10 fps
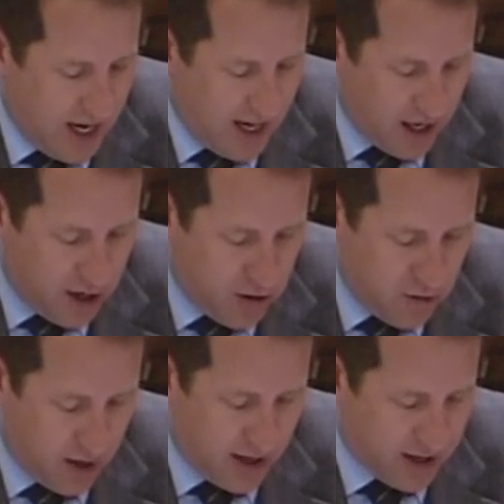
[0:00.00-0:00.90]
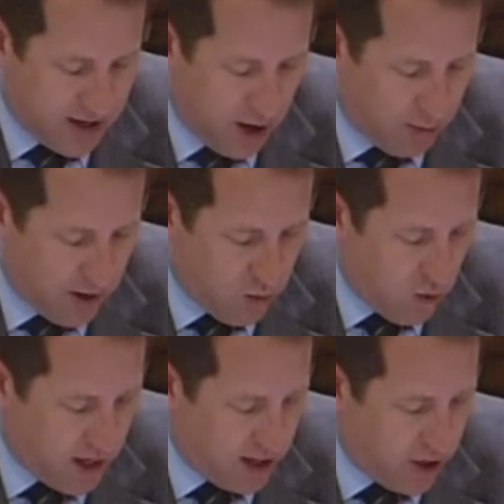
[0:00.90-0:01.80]
Can you uh, tell me
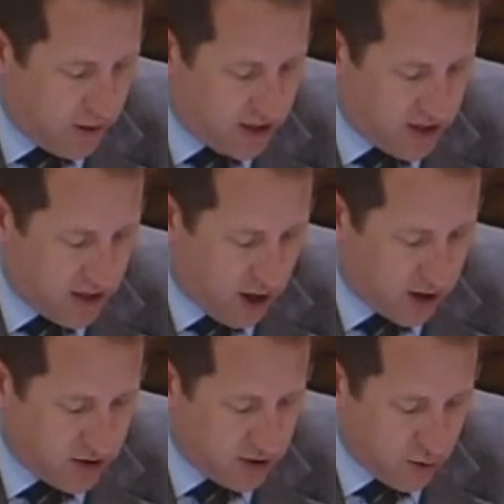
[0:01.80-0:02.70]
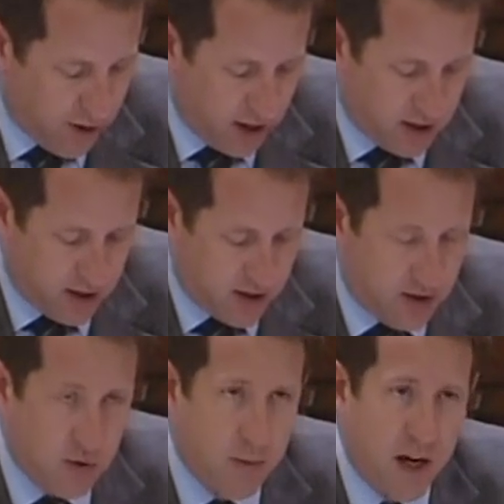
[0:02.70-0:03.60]
what USTR is doing
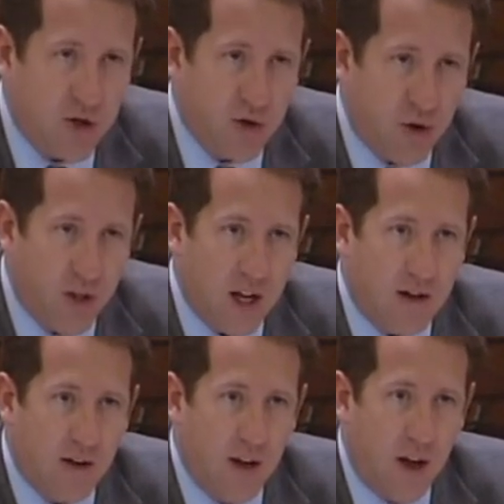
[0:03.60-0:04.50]
to make sure that